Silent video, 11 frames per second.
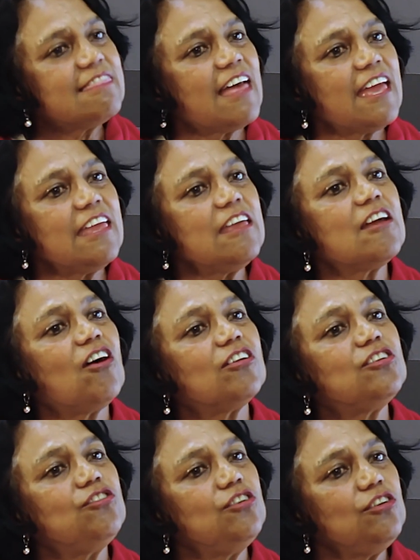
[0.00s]
they
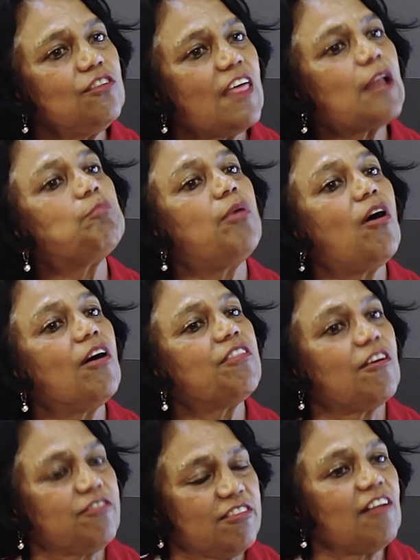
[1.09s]
continue that path
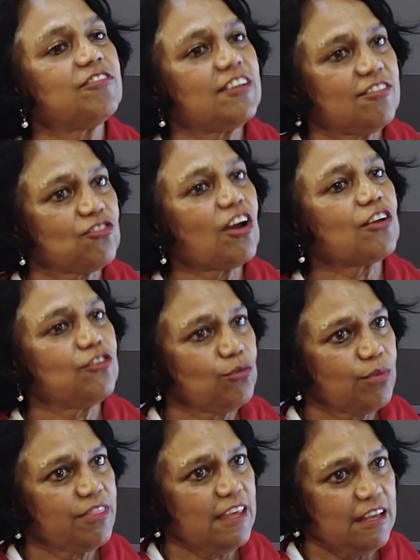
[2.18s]
of self-destruction
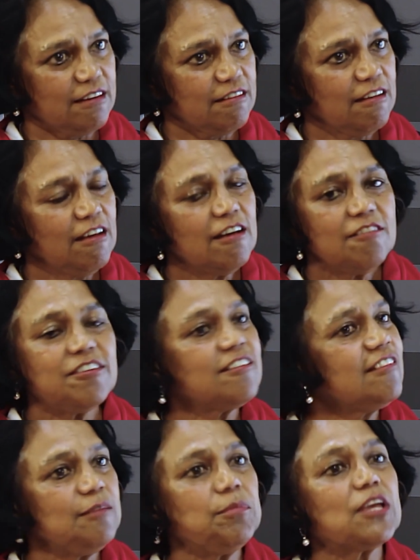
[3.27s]
within.
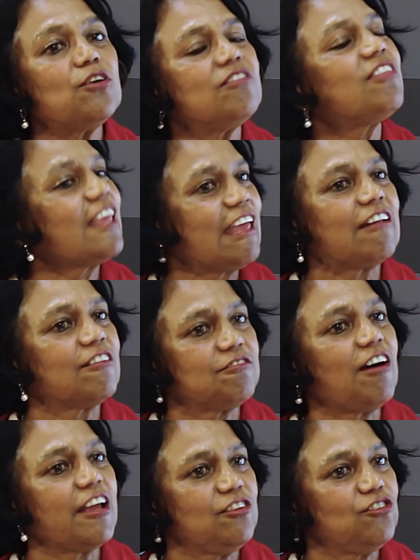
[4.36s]
Firstly, because they cannot
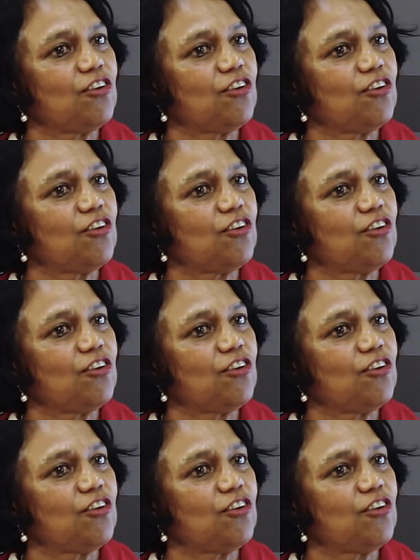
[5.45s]
find